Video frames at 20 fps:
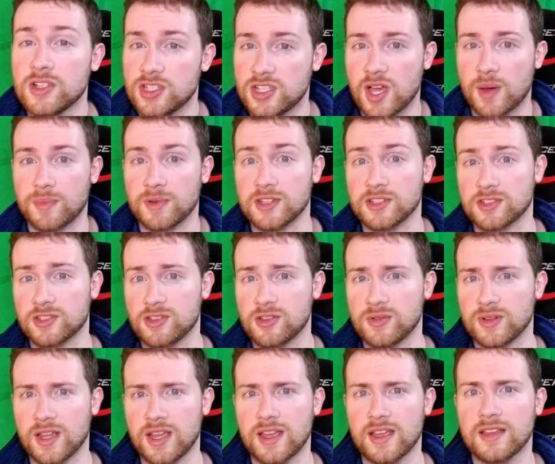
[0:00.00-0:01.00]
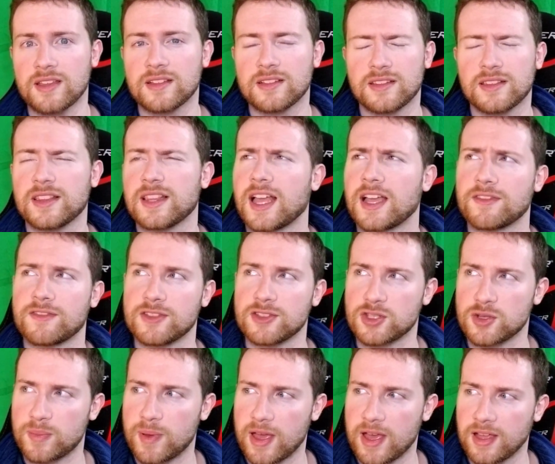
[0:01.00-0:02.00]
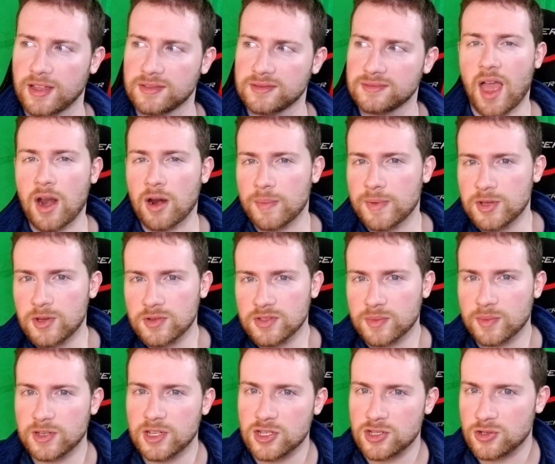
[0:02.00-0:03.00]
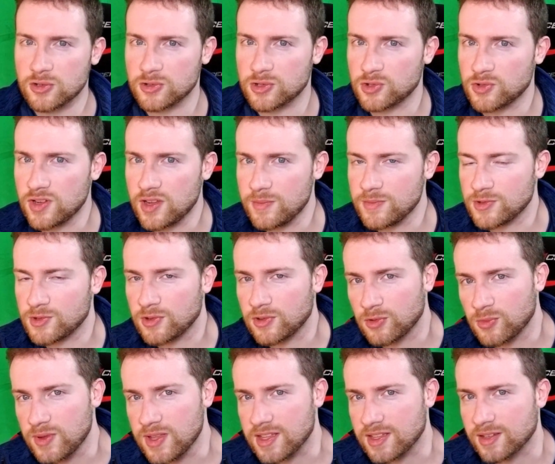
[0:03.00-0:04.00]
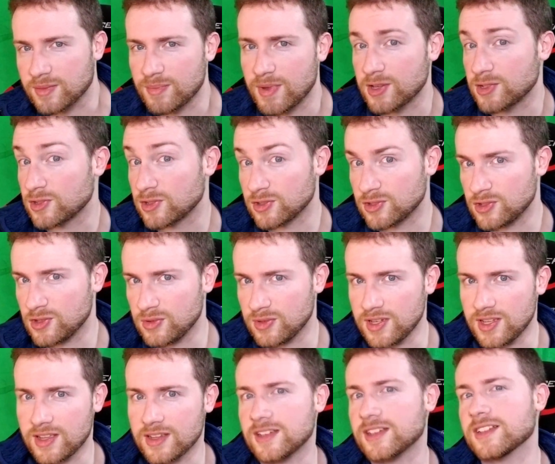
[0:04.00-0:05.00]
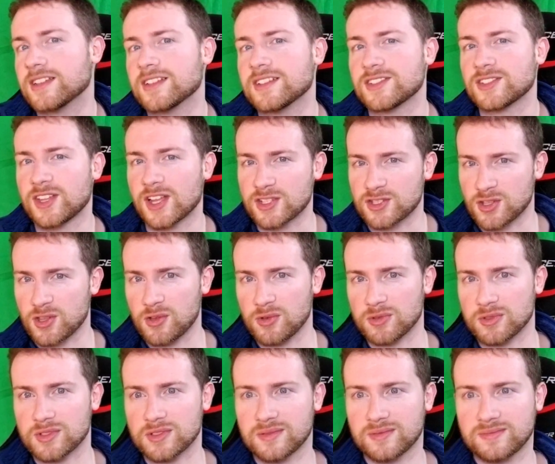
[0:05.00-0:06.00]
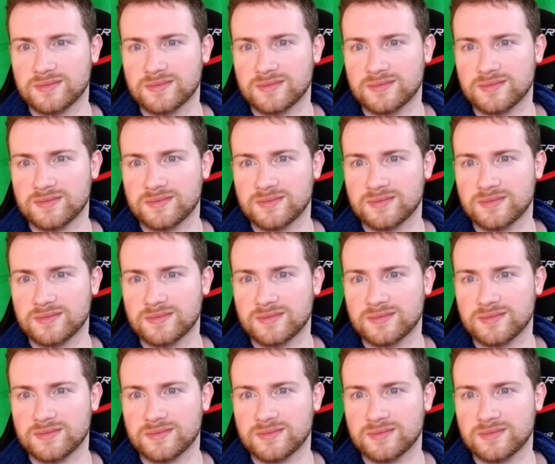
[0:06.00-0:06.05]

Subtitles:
Japanese Q&A, life in Japan. And I'll be doing some additional streams during the week. Make sure to tune in to catch those.